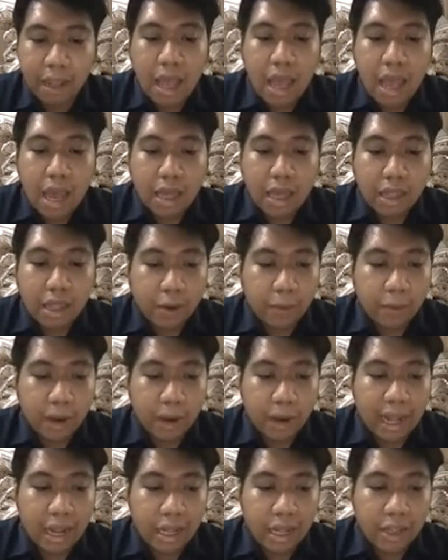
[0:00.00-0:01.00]
There were a
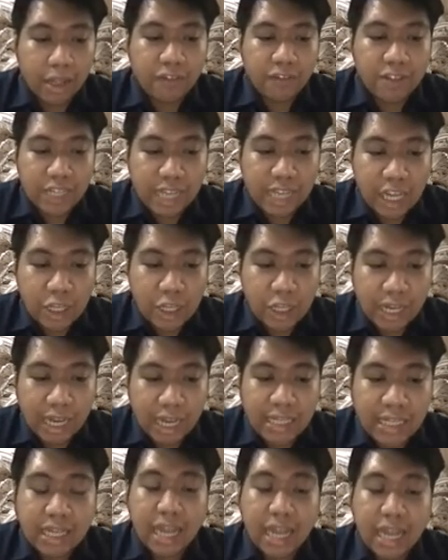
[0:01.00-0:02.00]
lot of changes
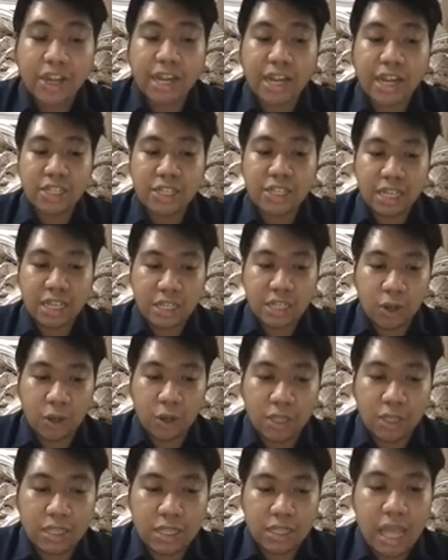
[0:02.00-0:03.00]
and
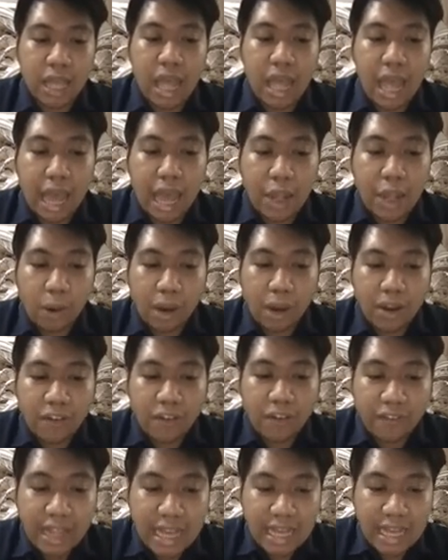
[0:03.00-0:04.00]
transitions, and one of
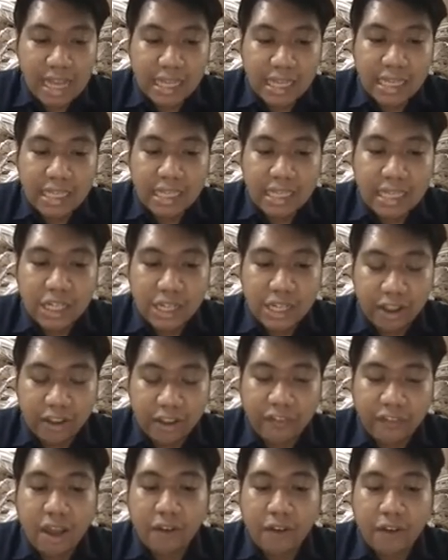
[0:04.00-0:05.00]
these is the shift
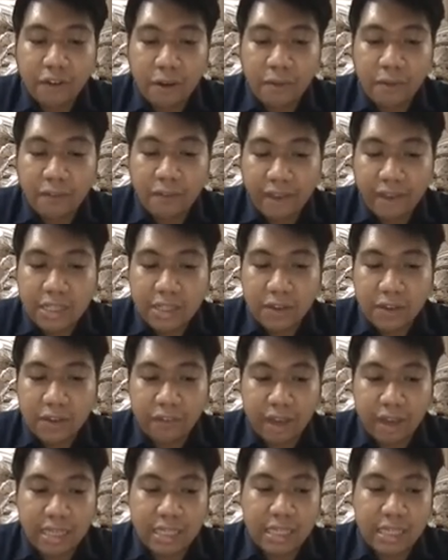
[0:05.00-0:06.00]
from
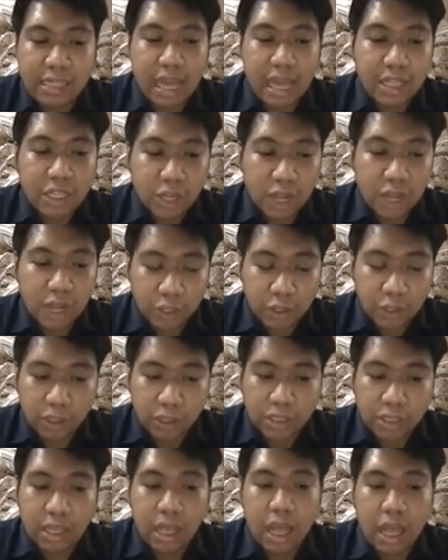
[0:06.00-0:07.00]
face-to-face instructions
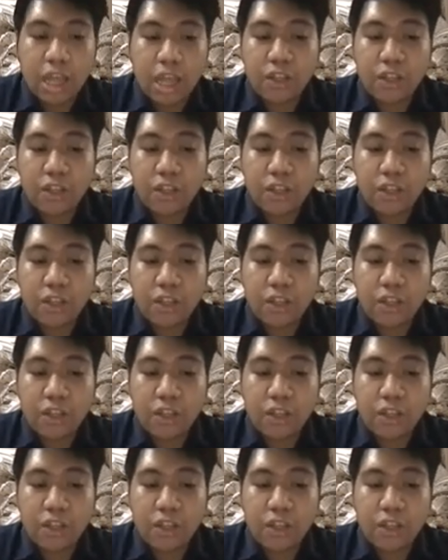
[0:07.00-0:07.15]
to